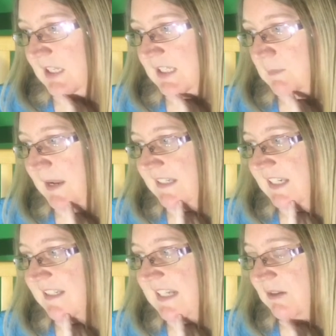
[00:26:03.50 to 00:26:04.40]
His
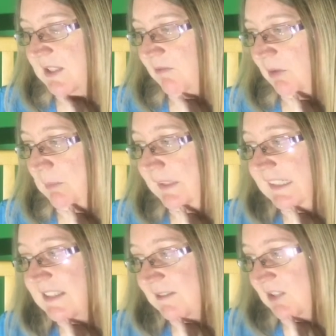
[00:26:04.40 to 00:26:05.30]
paintings now sell for
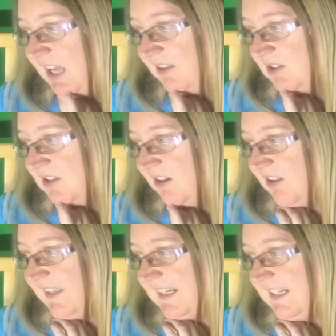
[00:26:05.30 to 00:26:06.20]
millions of dollars and are
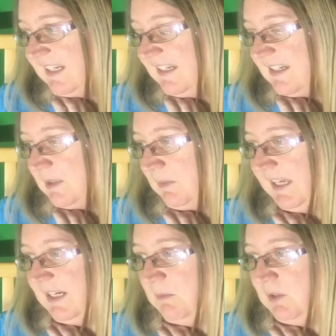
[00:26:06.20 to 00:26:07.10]
collected and
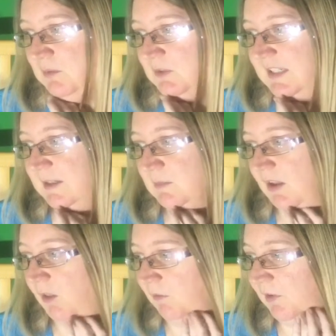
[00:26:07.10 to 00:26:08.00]
displayed in museums
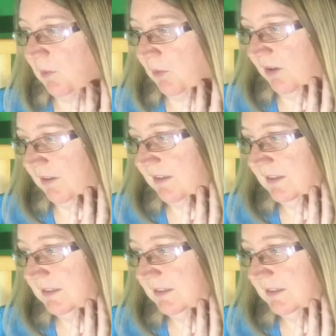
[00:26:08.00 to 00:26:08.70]
all over the world,